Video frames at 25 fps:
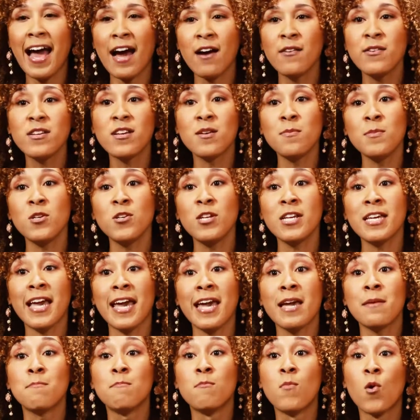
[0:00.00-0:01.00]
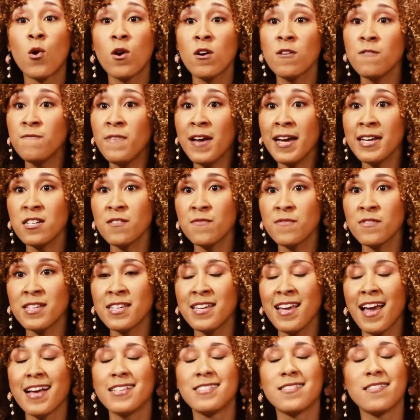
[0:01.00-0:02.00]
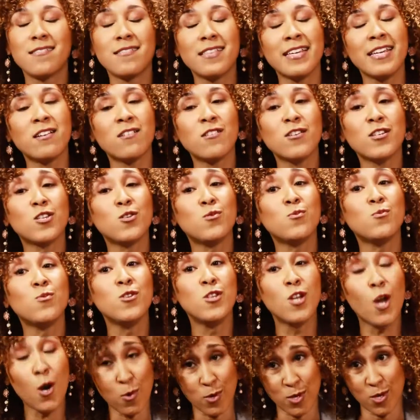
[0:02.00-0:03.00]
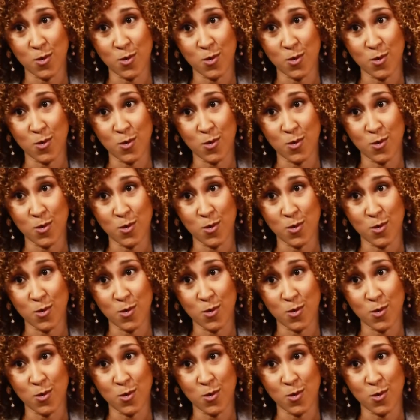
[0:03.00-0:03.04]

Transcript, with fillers: how to communicate more effectively as a leader you know